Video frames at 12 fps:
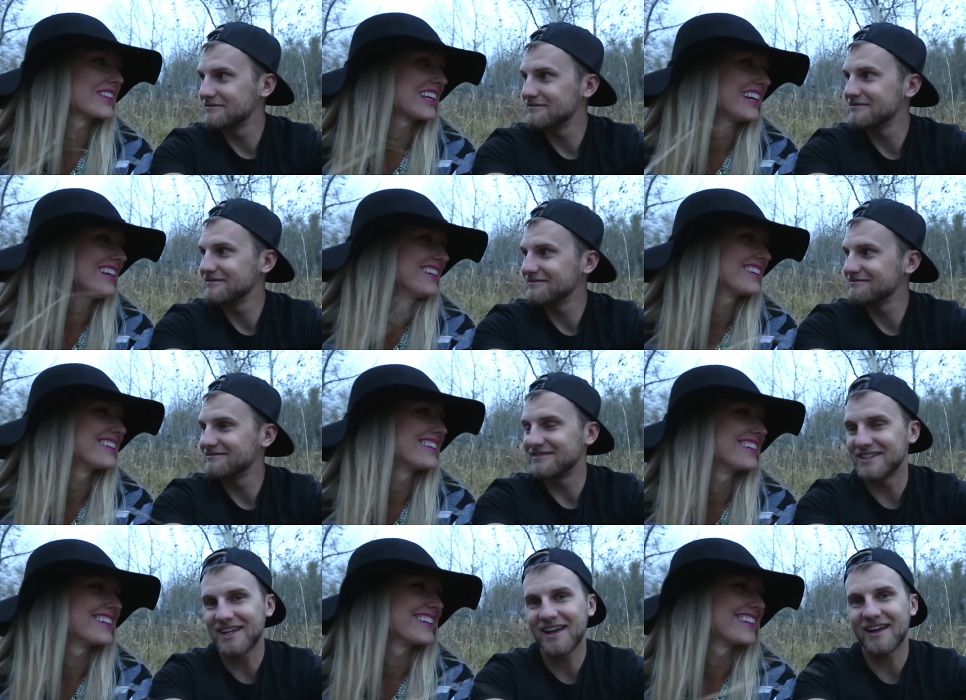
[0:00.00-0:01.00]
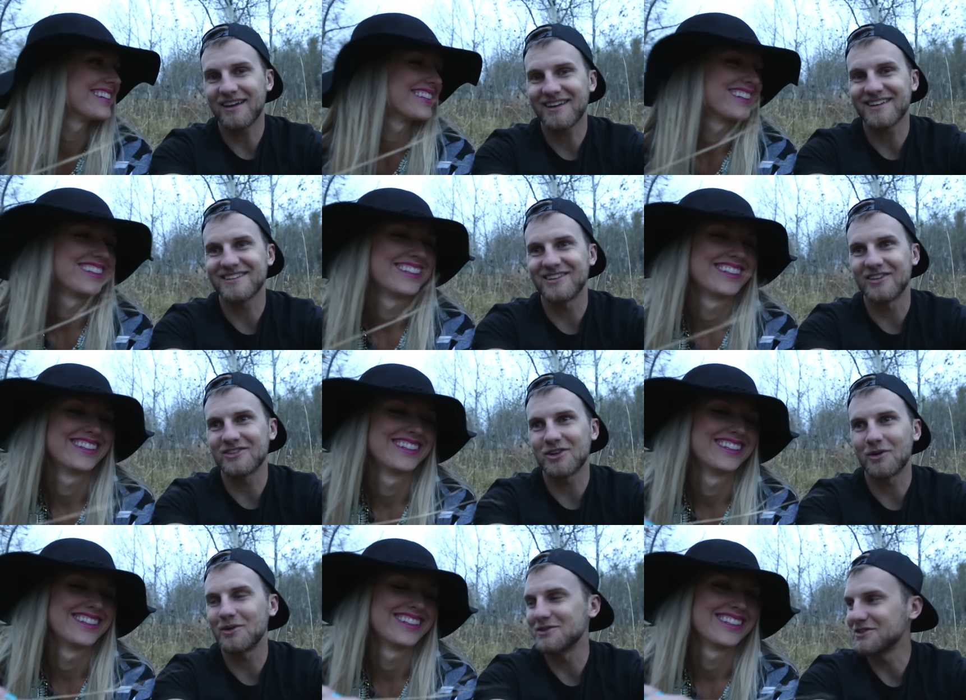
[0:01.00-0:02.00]
Speaker 1: Yeah? Yeah, I could get to know this girl.
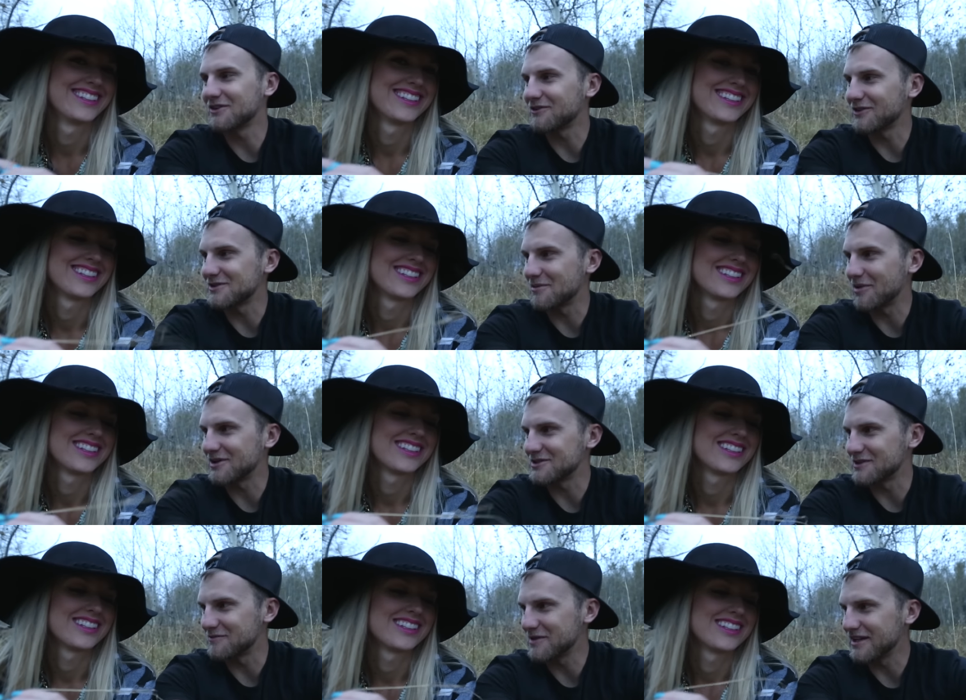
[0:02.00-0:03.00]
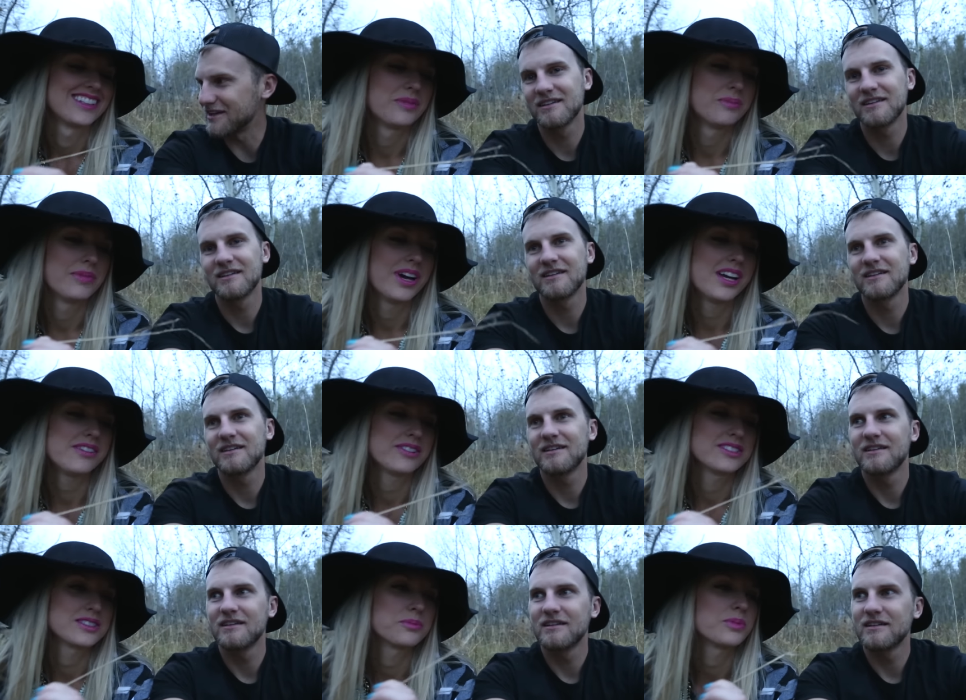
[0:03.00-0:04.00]
What was your first impression of me?
Speaker 2: my
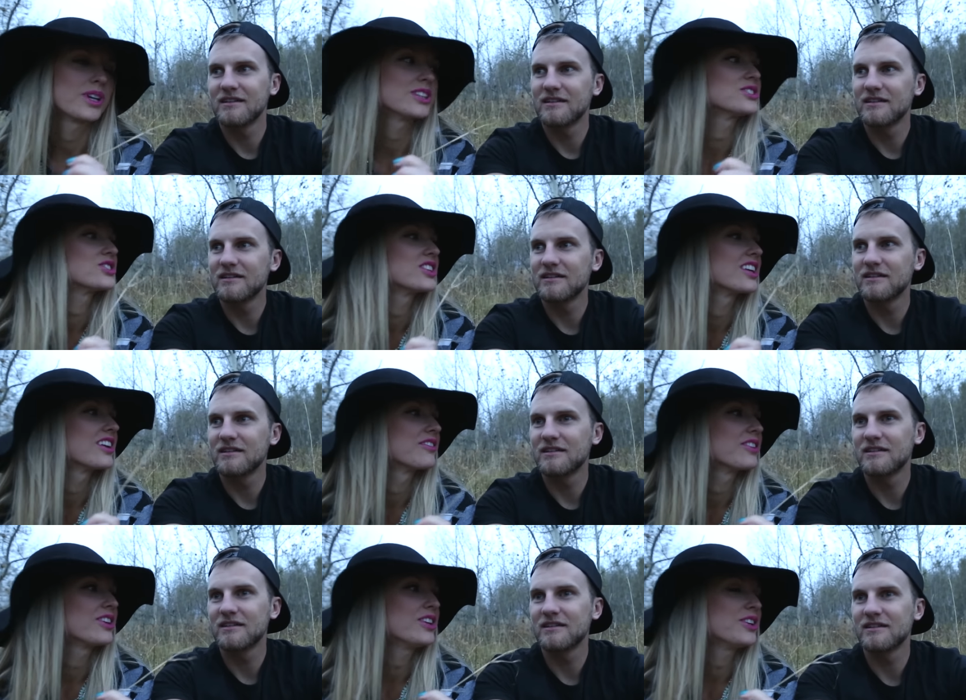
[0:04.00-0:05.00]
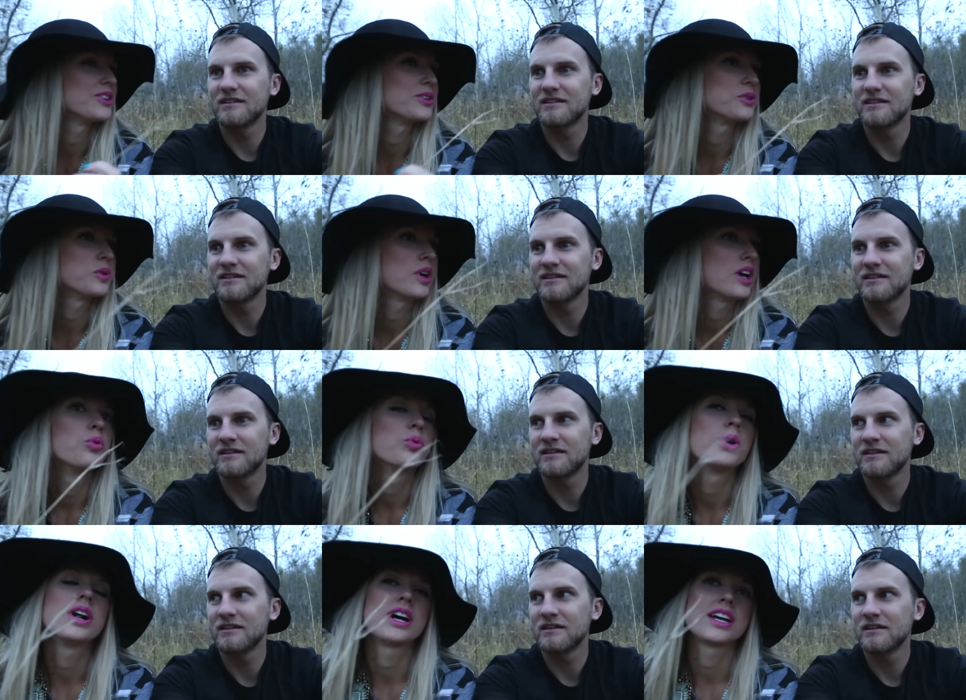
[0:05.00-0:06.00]
first impression of you
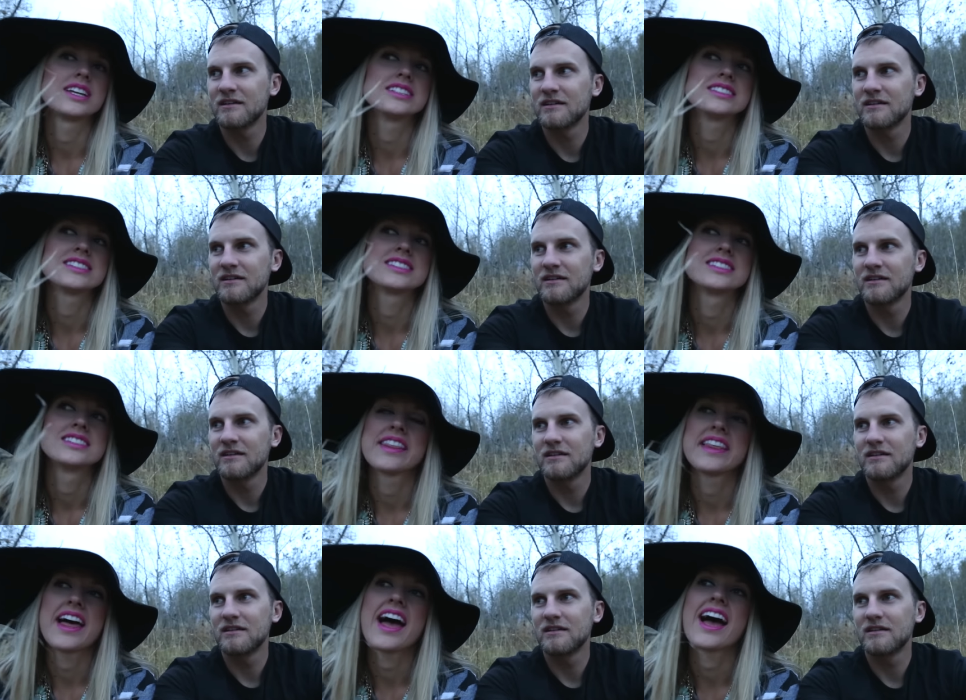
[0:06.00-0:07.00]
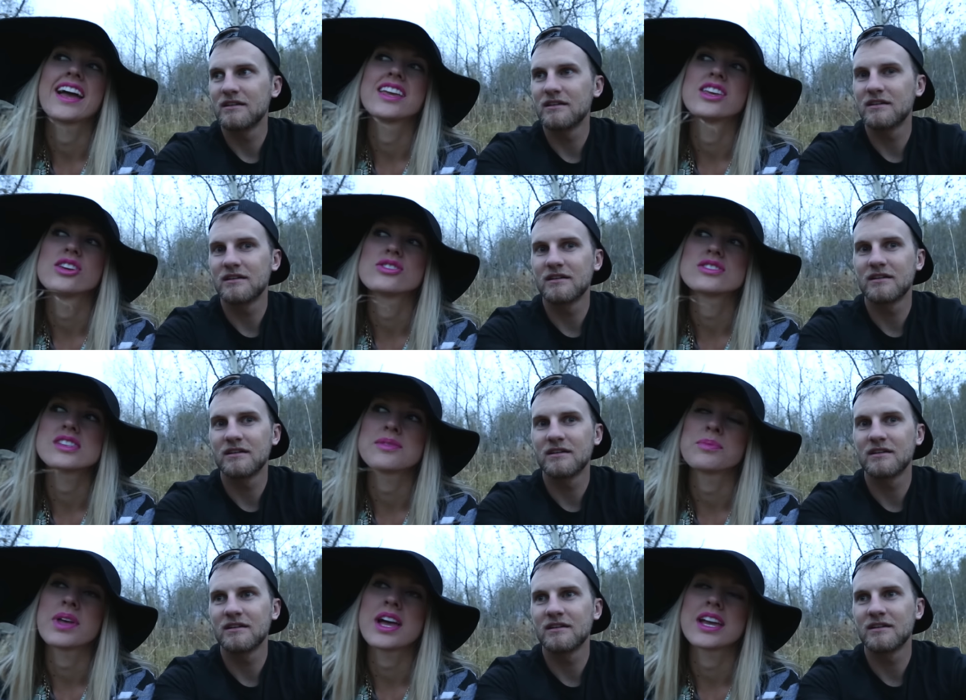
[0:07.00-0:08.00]
was that you seemed
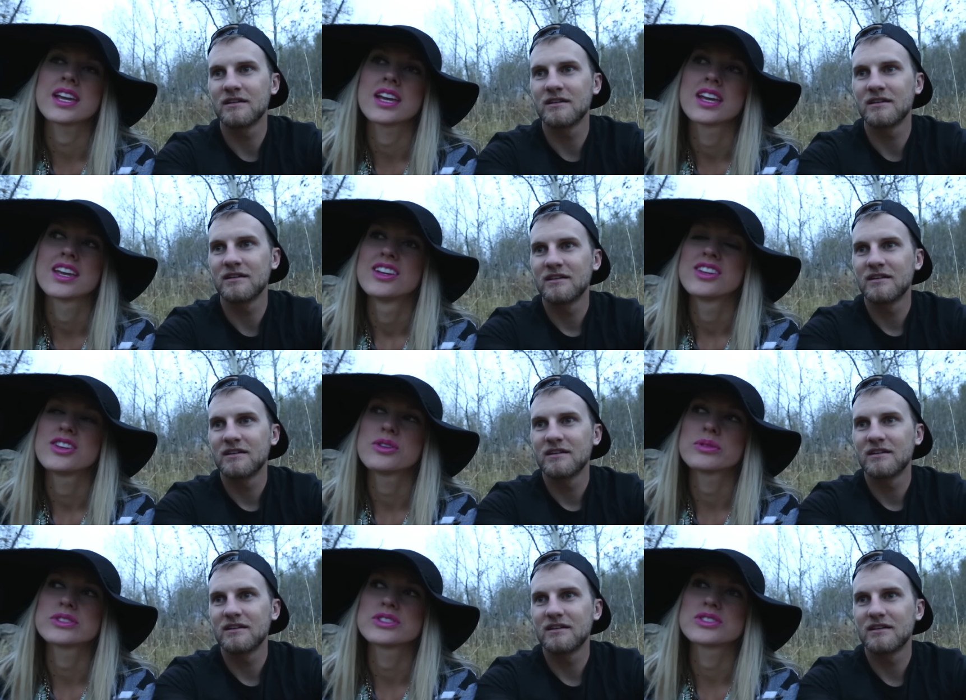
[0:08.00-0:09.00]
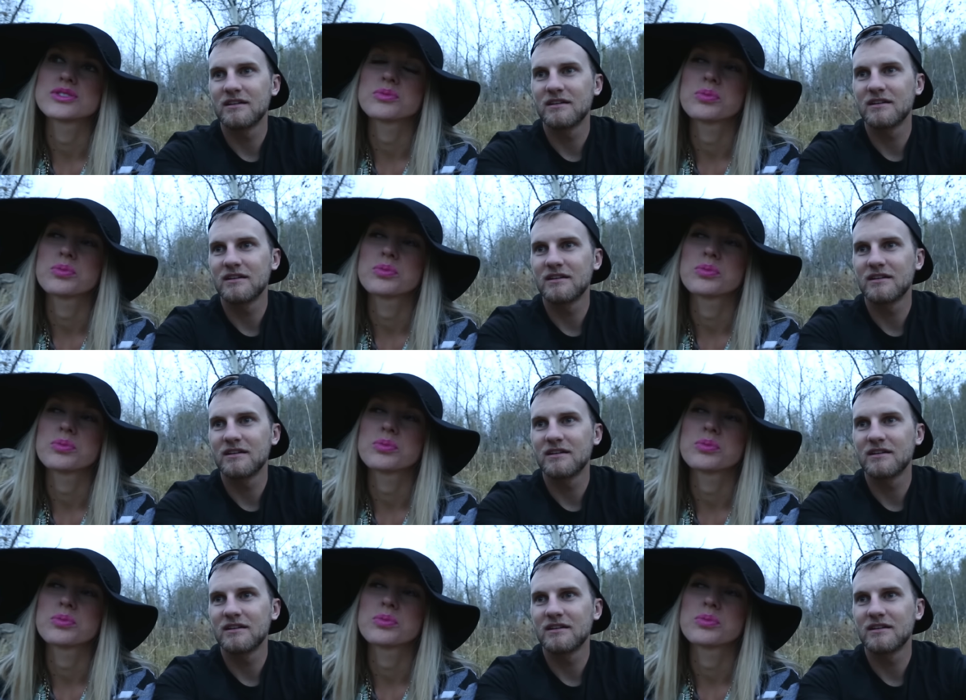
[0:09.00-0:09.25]
like you were just a